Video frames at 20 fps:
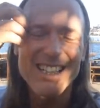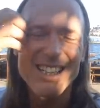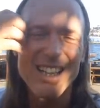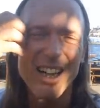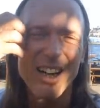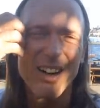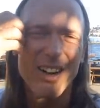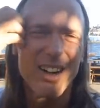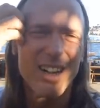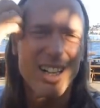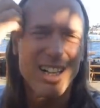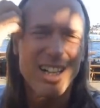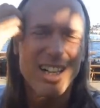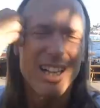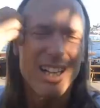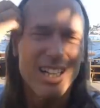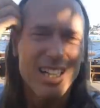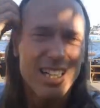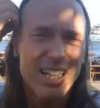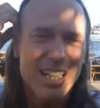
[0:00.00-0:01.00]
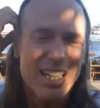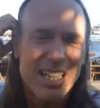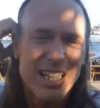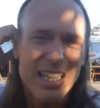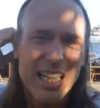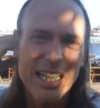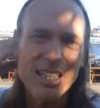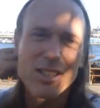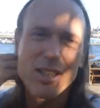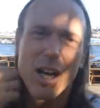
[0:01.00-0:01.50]
so
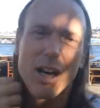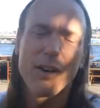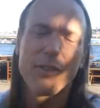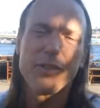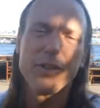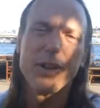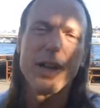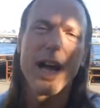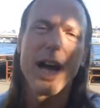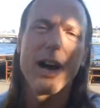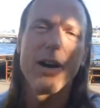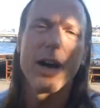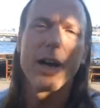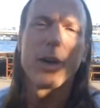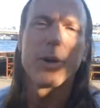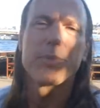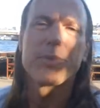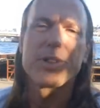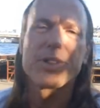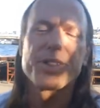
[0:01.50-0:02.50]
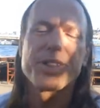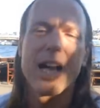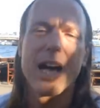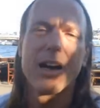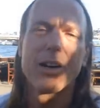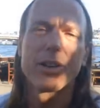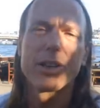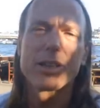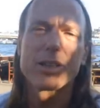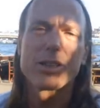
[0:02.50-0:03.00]
that's all for now. I hope the
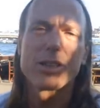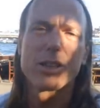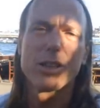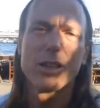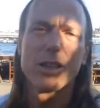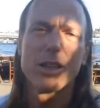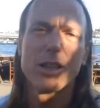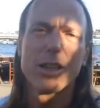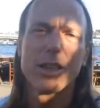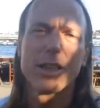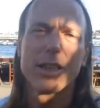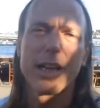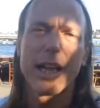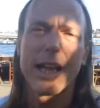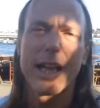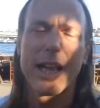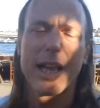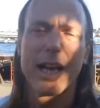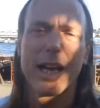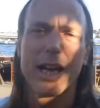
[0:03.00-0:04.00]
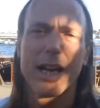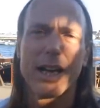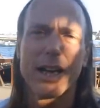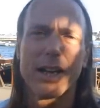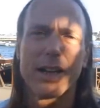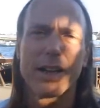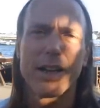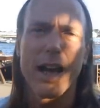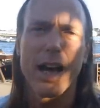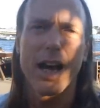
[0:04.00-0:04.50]
sound is good,
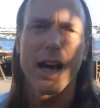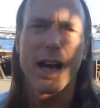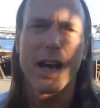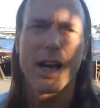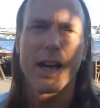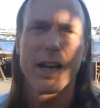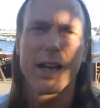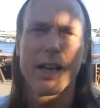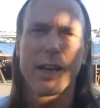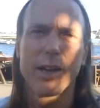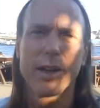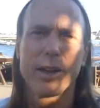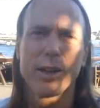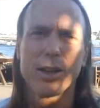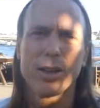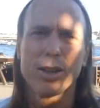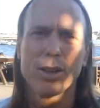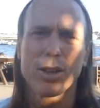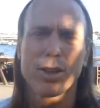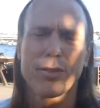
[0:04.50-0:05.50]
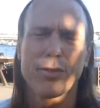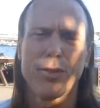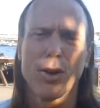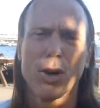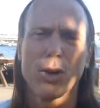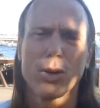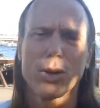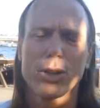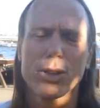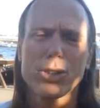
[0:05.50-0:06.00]
and I look
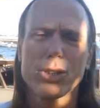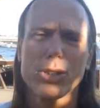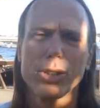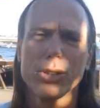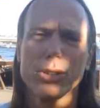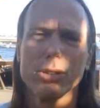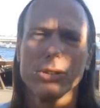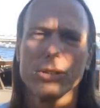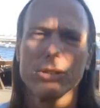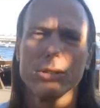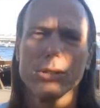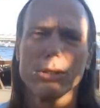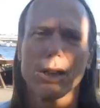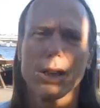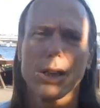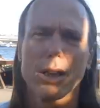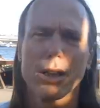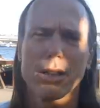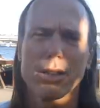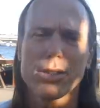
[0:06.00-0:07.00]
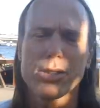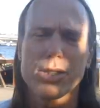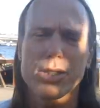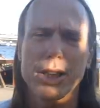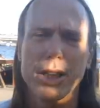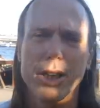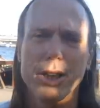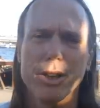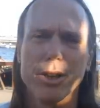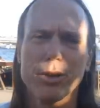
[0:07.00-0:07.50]
forward to uh,
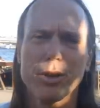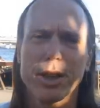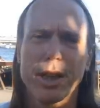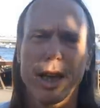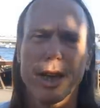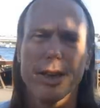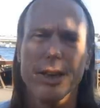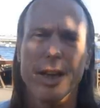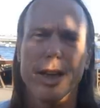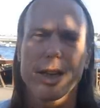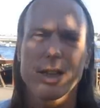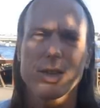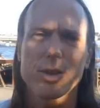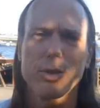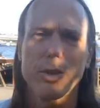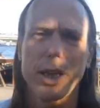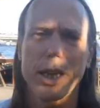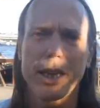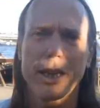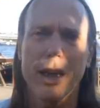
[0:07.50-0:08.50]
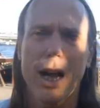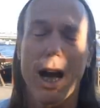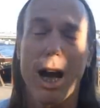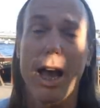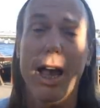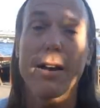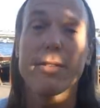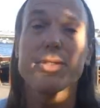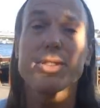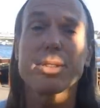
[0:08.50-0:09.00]
seeing you again next week.
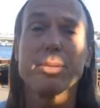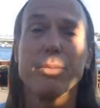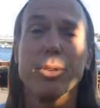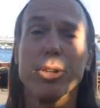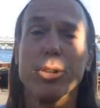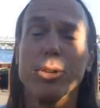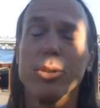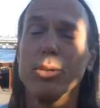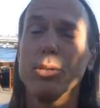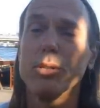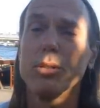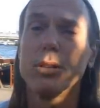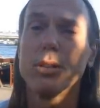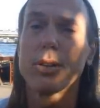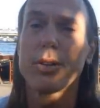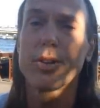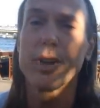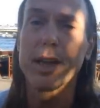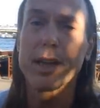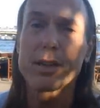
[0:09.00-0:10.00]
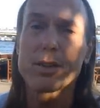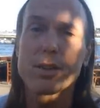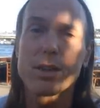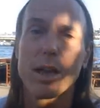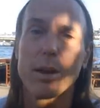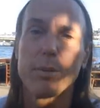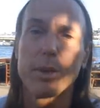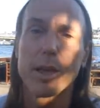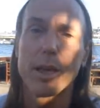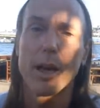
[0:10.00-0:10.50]
I have some new things
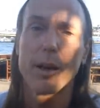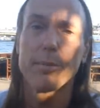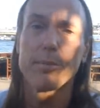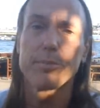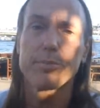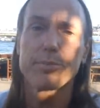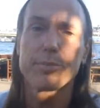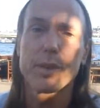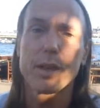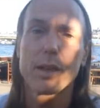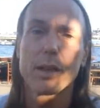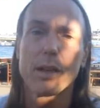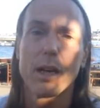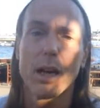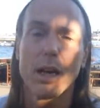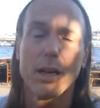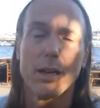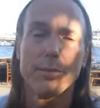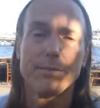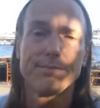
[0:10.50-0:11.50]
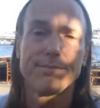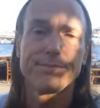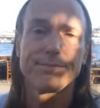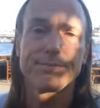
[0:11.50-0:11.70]
coming up. Um,